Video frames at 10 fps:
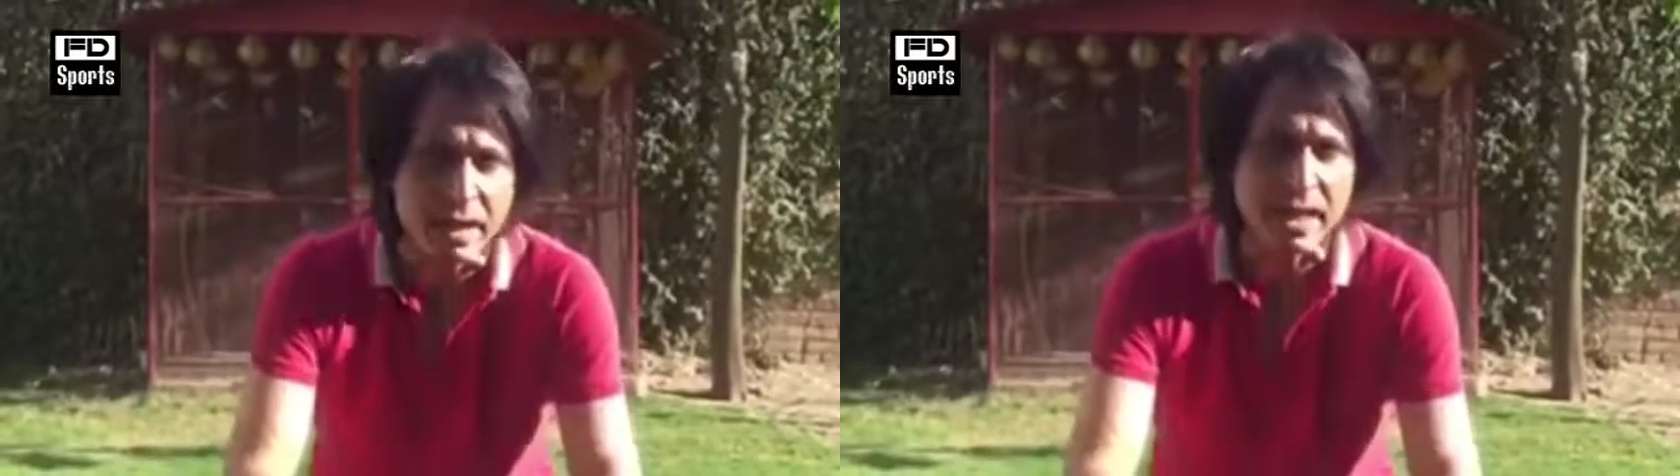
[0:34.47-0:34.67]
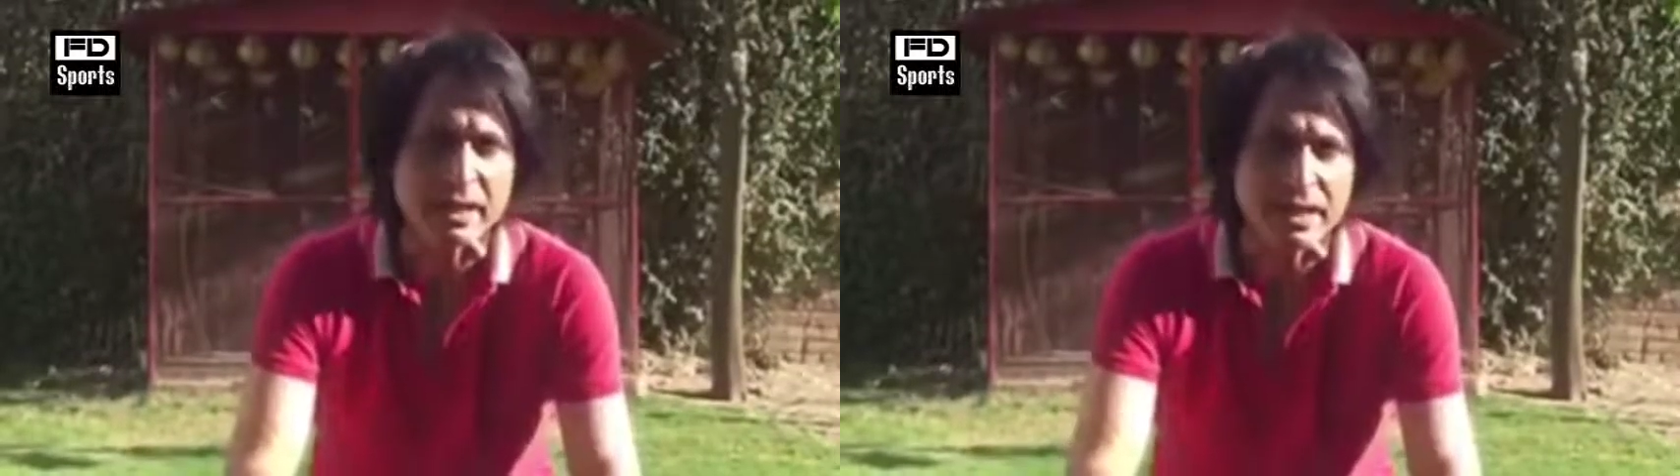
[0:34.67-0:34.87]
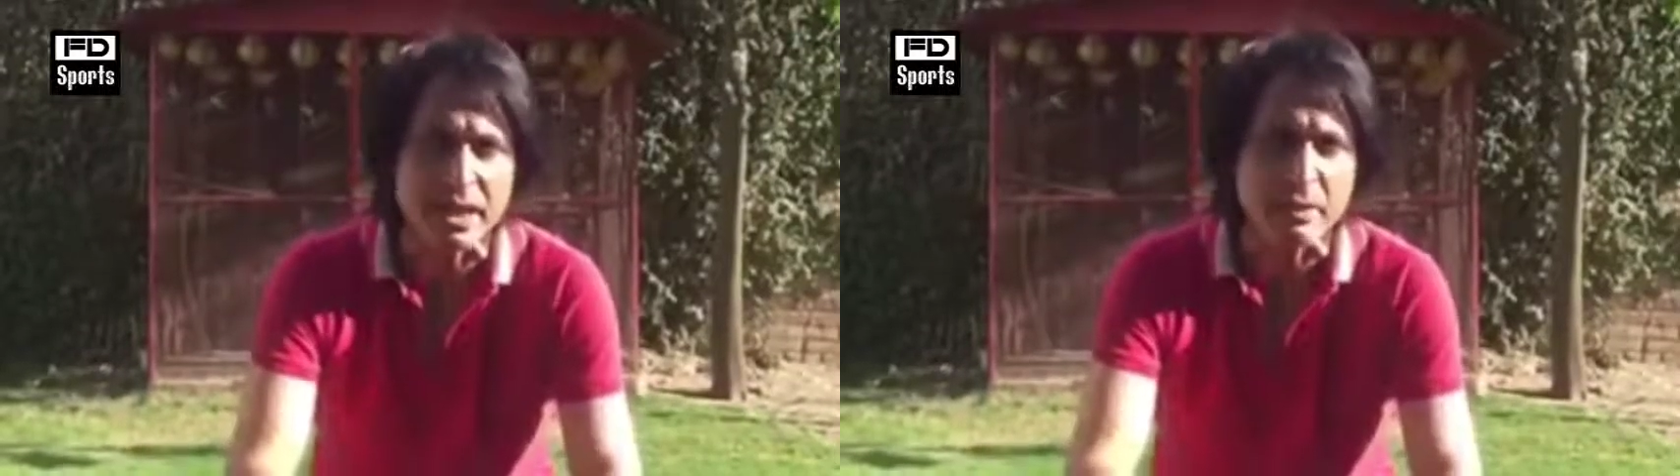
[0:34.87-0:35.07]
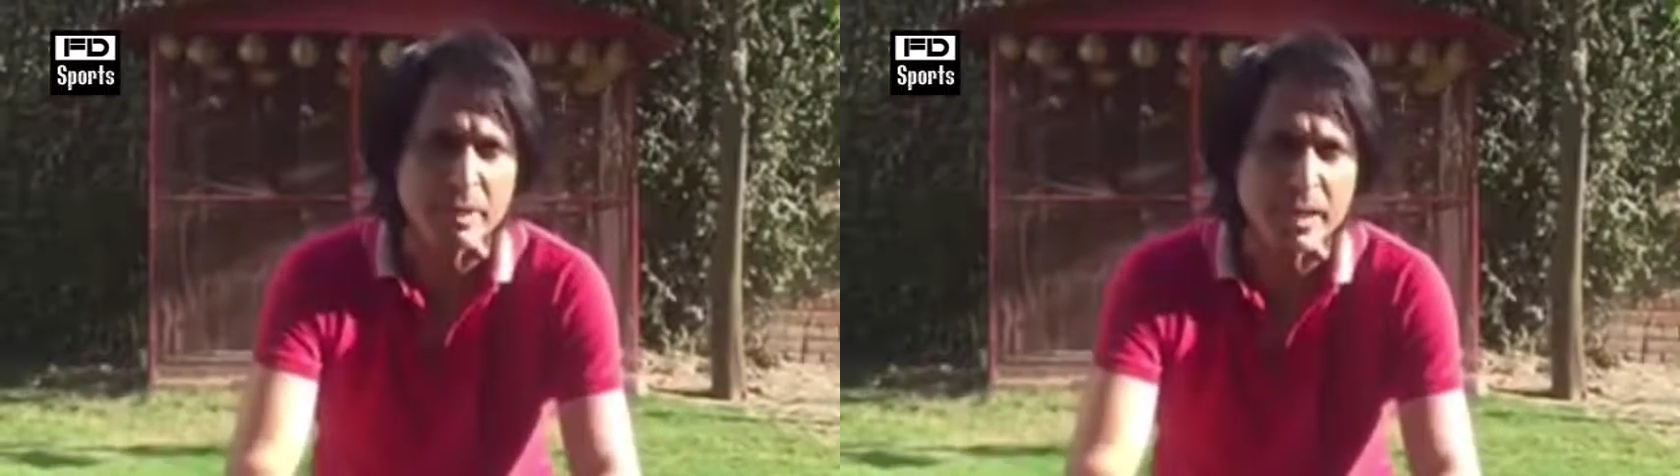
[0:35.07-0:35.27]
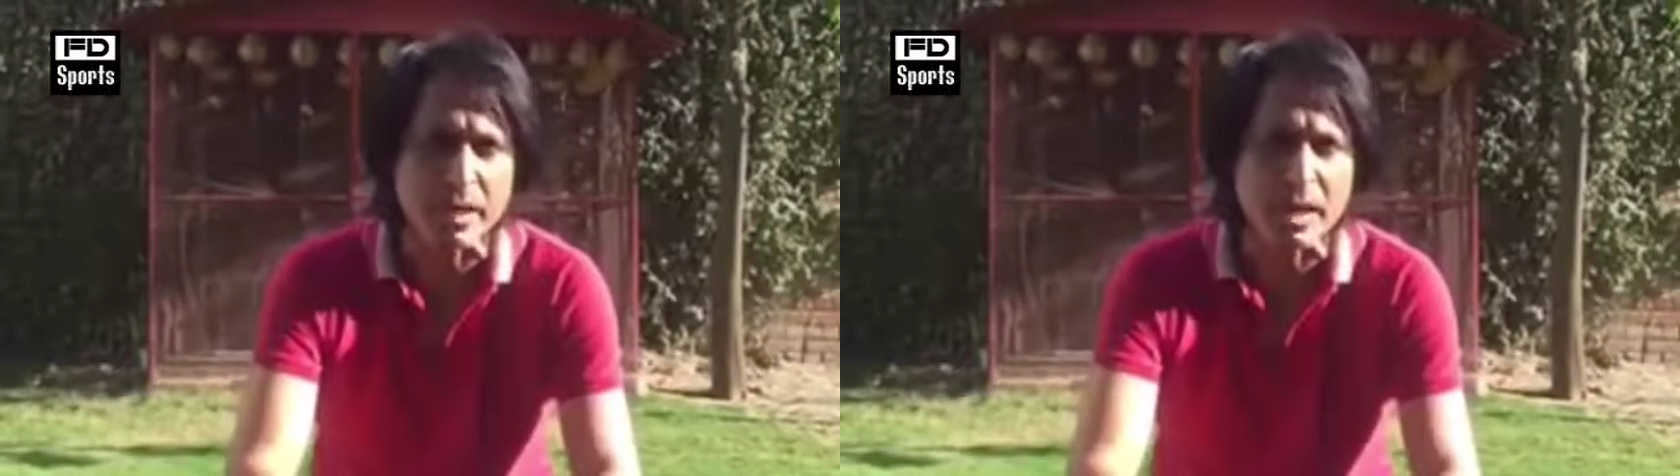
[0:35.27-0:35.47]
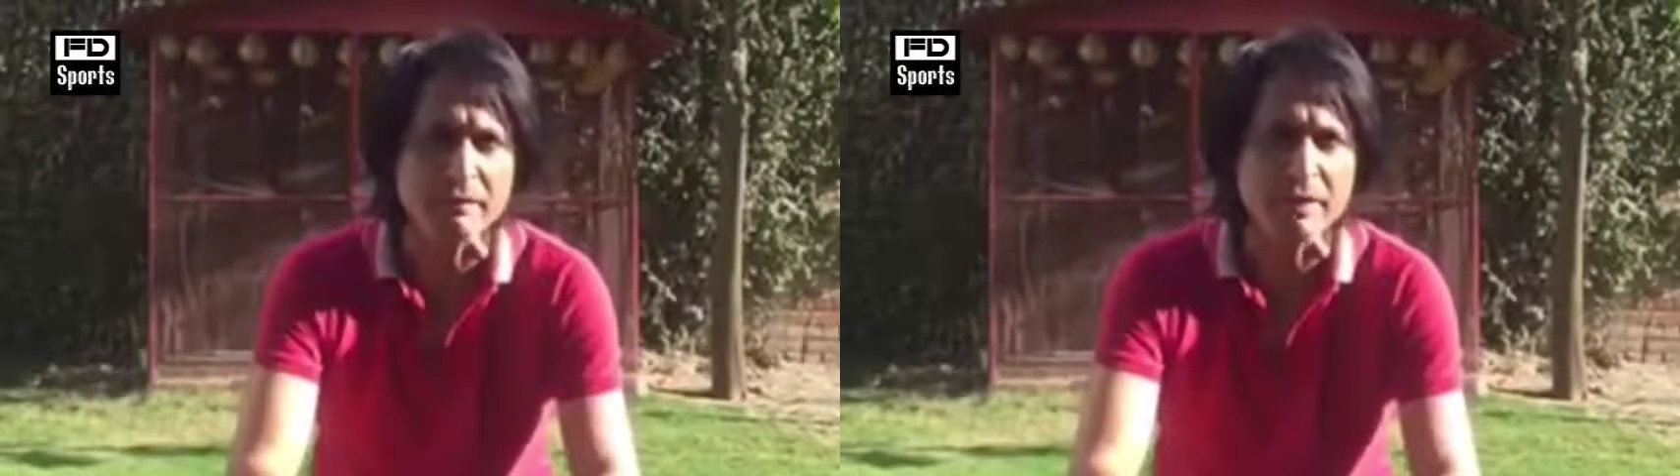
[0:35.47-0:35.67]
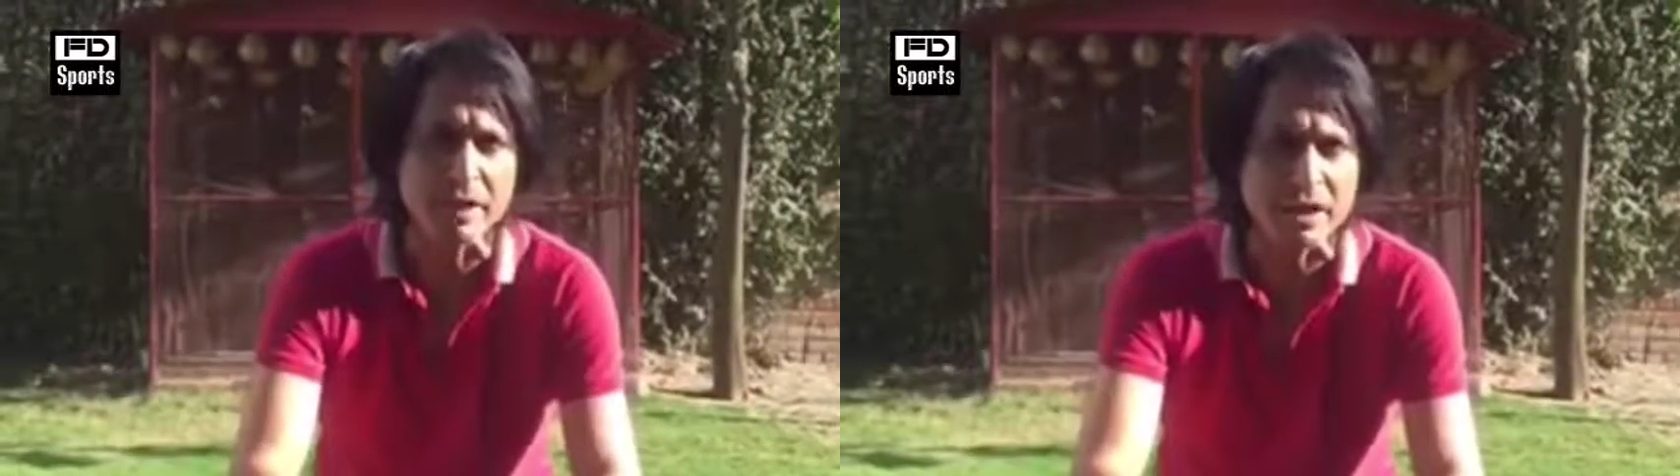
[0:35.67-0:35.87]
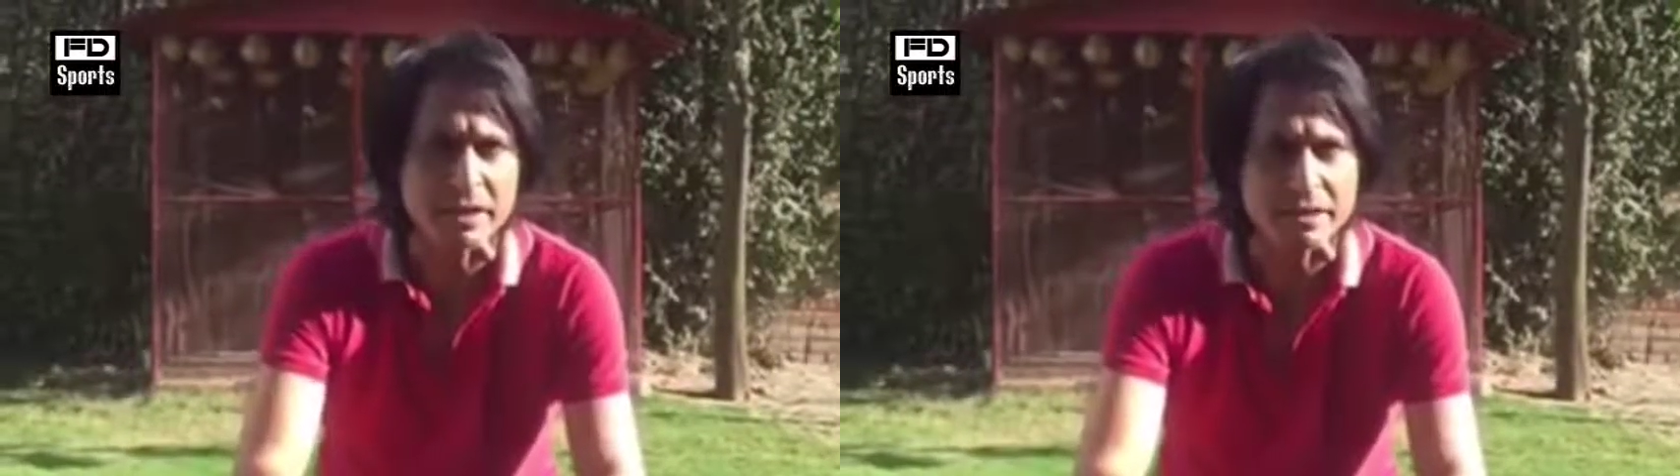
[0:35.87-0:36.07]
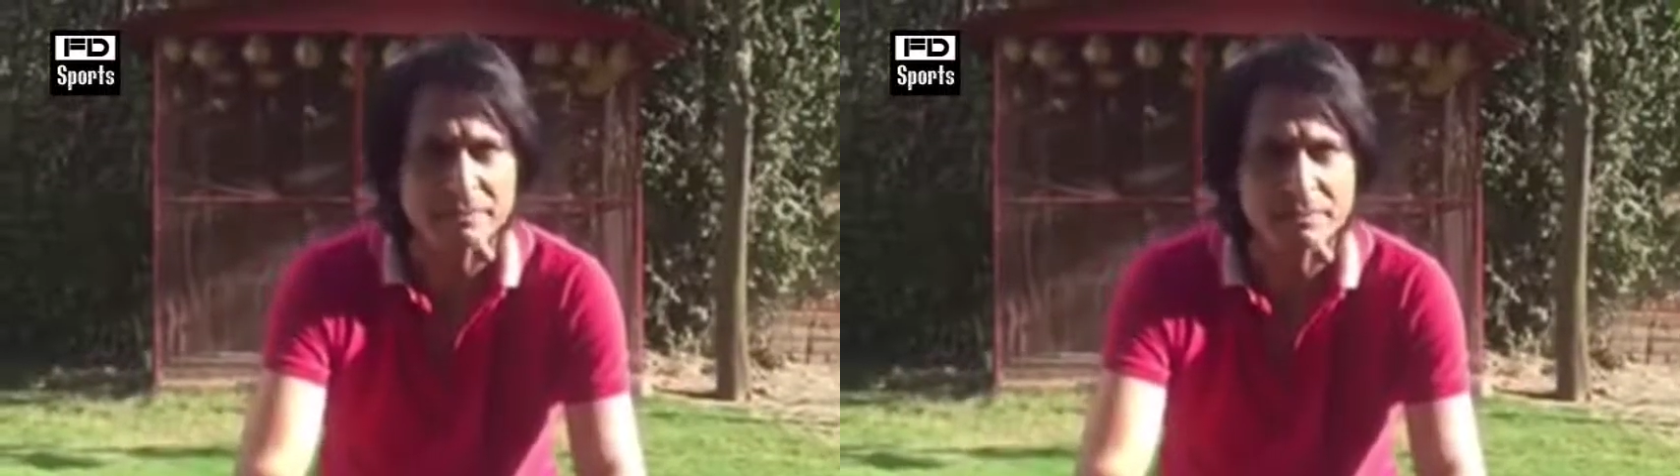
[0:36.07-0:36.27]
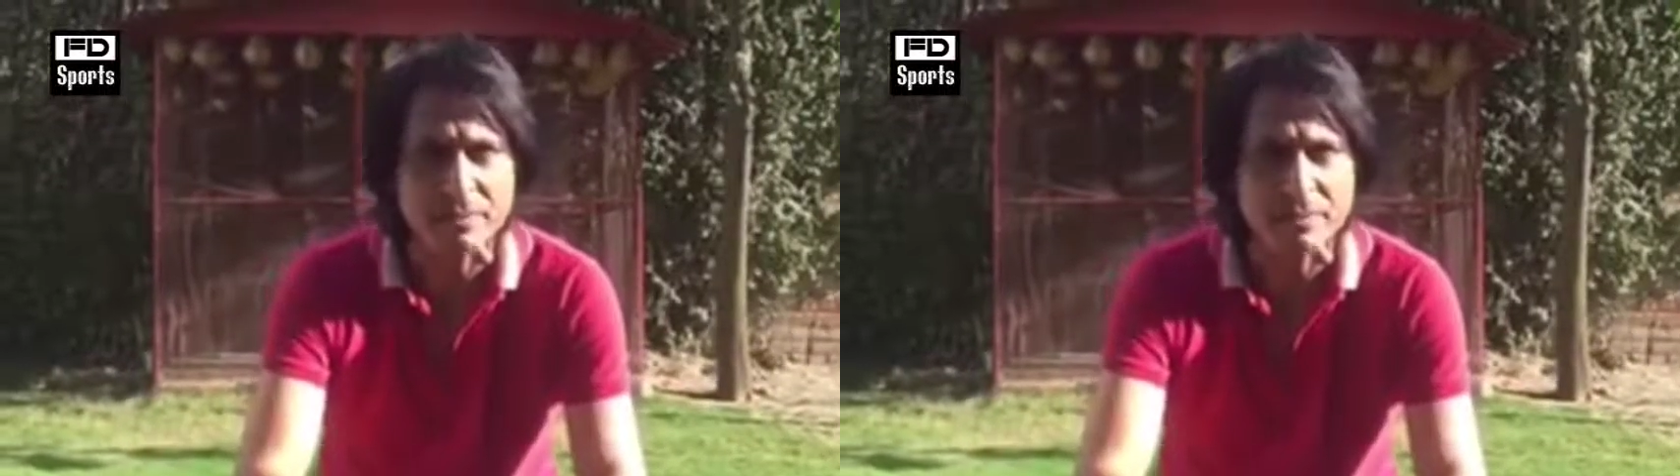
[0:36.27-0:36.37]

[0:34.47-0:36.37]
in determining a verdict.